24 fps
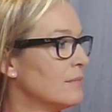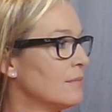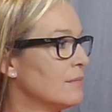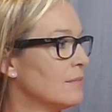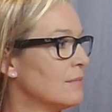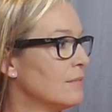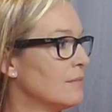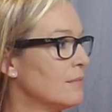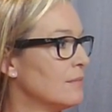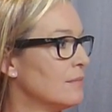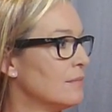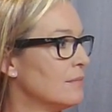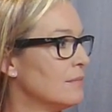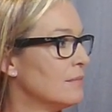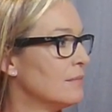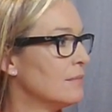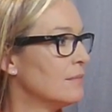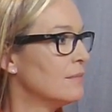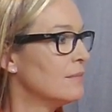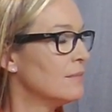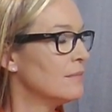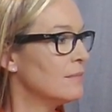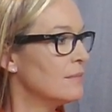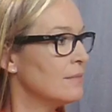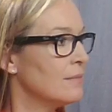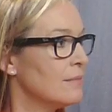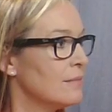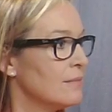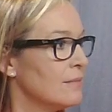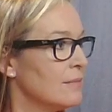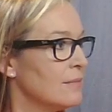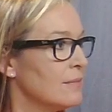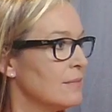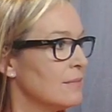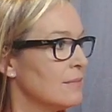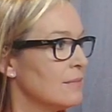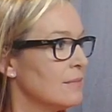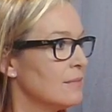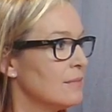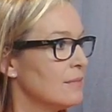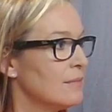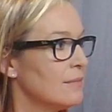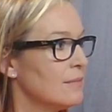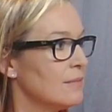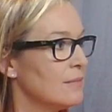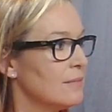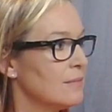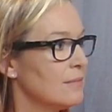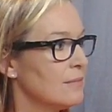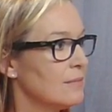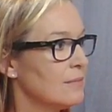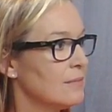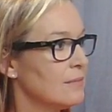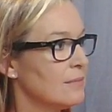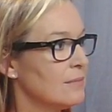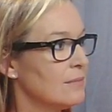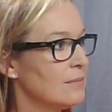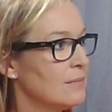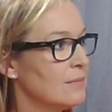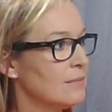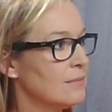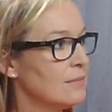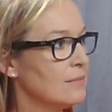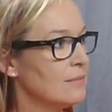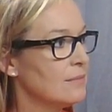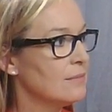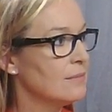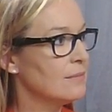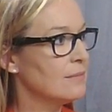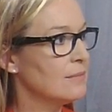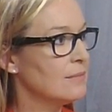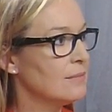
The person shown says nothing.